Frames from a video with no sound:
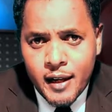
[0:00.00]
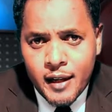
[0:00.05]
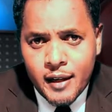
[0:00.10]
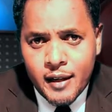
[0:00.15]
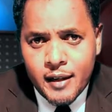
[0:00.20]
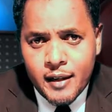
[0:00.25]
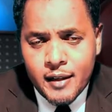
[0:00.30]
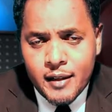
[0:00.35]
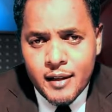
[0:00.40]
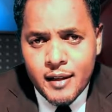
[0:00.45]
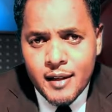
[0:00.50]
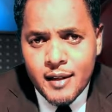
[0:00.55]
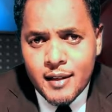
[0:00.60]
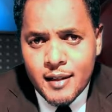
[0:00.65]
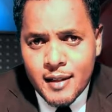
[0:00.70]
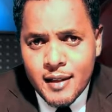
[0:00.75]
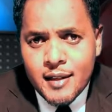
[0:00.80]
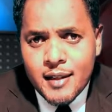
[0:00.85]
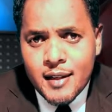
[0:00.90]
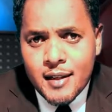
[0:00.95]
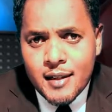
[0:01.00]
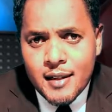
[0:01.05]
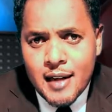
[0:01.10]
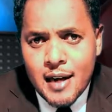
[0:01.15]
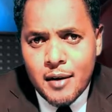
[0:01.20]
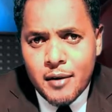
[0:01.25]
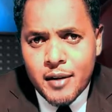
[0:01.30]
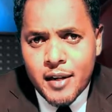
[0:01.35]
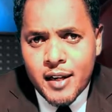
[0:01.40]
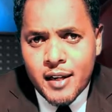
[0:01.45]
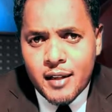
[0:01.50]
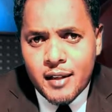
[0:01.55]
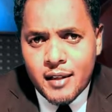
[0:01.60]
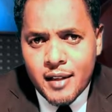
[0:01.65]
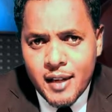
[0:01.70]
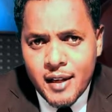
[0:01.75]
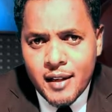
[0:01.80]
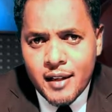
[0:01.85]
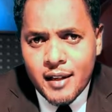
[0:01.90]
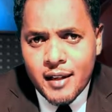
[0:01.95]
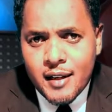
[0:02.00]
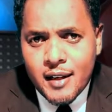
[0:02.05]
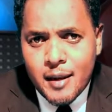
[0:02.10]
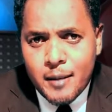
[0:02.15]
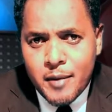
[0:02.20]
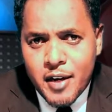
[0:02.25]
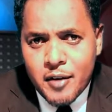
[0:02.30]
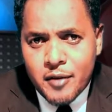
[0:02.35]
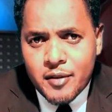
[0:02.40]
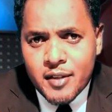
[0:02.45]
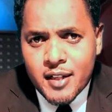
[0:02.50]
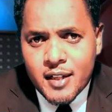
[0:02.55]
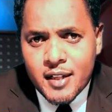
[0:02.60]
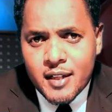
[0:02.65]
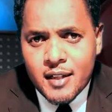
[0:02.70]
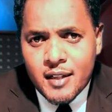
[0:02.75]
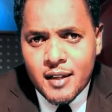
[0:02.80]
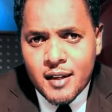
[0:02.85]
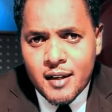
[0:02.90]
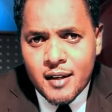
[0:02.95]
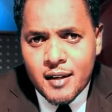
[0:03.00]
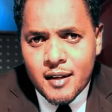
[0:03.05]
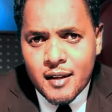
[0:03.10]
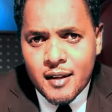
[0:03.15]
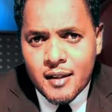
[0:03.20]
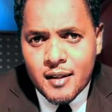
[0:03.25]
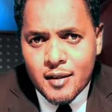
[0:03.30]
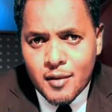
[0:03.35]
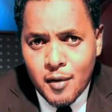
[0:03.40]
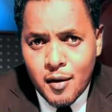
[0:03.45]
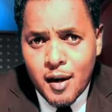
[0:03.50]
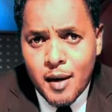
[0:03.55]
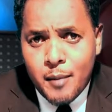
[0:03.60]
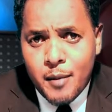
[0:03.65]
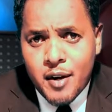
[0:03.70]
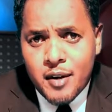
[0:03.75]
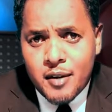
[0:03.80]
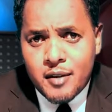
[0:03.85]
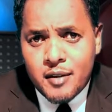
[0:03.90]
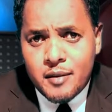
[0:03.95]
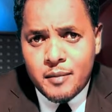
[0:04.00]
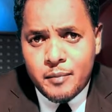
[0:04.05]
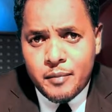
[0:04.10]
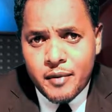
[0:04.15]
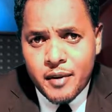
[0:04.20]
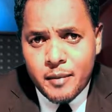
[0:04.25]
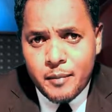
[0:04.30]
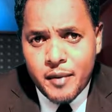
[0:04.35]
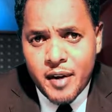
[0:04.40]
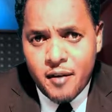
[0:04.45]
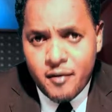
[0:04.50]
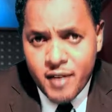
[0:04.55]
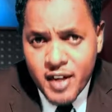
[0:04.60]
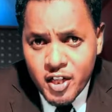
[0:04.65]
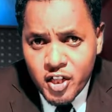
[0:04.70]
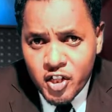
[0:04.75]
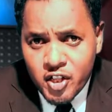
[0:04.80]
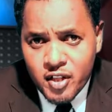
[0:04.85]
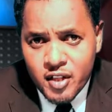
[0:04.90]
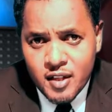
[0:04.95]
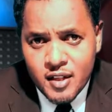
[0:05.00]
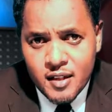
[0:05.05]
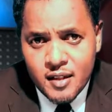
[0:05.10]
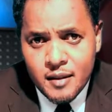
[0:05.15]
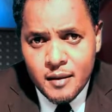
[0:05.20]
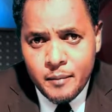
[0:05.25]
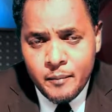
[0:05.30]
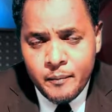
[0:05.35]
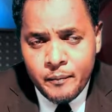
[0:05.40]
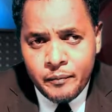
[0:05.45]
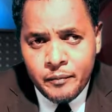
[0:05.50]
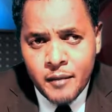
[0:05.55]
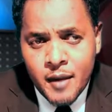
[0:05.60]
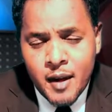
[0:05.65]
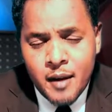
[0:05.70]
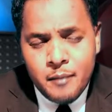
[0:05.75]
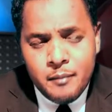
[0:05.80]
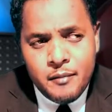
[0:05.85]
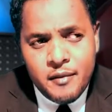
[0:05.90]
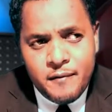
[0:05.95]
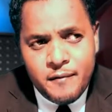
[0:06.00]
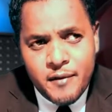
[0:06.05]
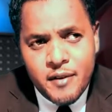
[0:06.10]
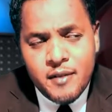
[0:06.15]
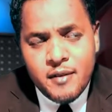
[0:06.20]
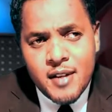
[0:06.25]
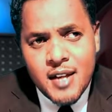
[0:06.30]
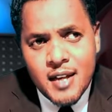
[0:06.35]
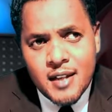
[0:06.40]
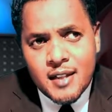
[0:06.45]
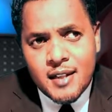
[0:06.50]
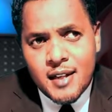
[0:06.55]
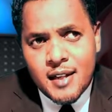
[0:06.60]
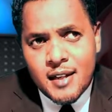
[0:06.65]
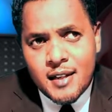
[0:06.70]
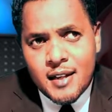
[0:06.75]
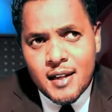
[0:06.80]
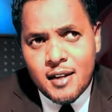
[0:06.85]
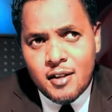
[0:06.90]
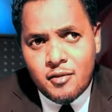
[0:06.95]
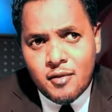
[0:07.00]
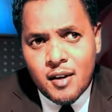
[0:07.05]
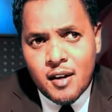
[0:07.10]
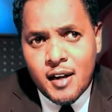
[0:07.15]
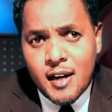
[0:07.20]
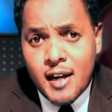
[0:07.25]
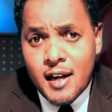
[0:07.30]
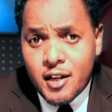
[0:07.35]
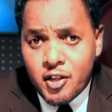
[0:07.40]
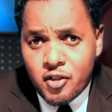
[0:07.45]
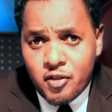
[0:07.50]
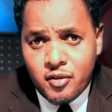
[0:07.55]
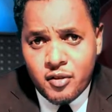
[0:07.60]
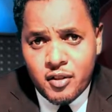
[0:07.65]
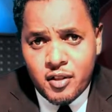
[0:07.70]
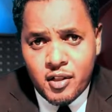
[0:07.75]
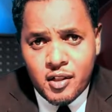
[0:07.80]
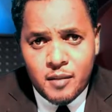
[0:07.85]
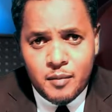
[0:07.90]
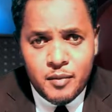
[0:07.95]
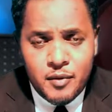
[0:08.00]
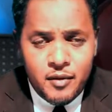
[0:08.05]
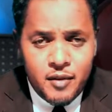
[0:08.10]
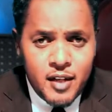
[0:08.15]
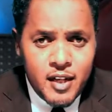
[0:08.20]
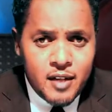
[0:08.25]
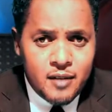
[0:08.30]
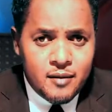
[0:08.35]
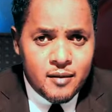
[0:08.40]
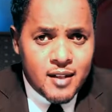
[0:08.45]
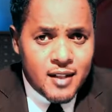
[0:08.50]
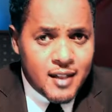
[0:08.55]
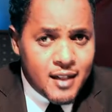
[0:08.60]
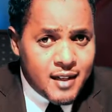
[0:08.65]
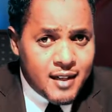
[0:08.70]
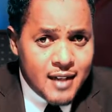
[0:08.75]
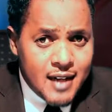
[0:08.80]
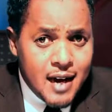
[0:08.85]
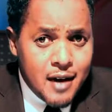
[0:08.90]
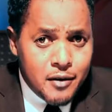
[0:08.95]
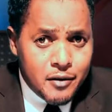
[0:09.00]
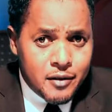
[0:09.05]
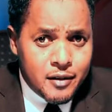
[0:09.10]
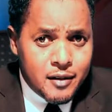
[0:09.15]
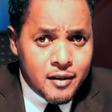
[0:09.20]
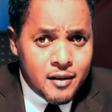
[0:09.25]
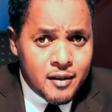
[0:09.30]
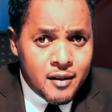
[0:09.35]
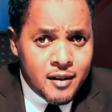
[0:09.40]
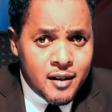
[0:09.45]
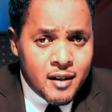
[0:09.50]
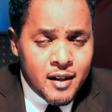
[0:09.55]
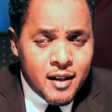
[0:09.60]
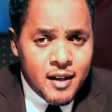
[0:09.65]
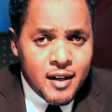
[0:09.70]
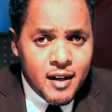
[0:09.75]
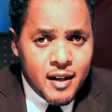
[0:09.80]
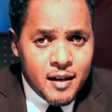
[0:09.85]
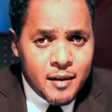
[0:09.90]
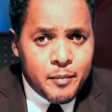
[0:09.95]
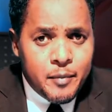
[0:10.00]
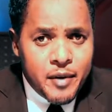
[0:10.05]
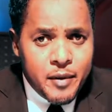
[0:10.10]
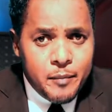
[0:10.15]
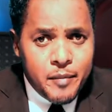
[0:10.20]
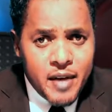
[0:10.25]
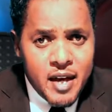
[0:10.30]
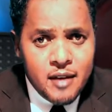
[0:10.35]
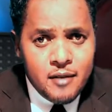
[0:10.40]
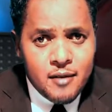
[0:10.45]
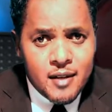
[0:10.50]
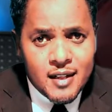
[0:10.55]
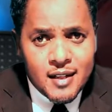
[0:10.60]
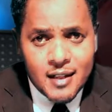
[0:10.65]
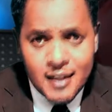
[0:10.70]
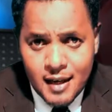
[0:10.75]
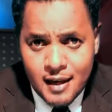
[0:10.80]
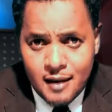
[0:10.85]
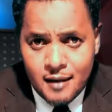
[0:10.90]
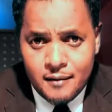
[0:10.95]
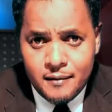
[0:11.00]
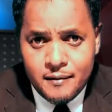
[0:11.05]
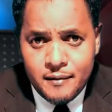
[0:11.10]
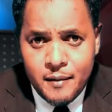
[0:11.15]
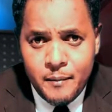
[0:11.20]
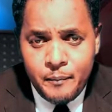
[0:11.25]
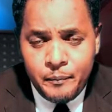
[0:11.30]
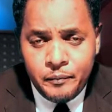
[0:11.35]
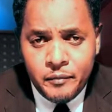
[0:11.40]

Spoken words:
And this sitting down and thinking about it is all about preparation. Before you just enter into a relationship, you need to sit down and prepare yourself.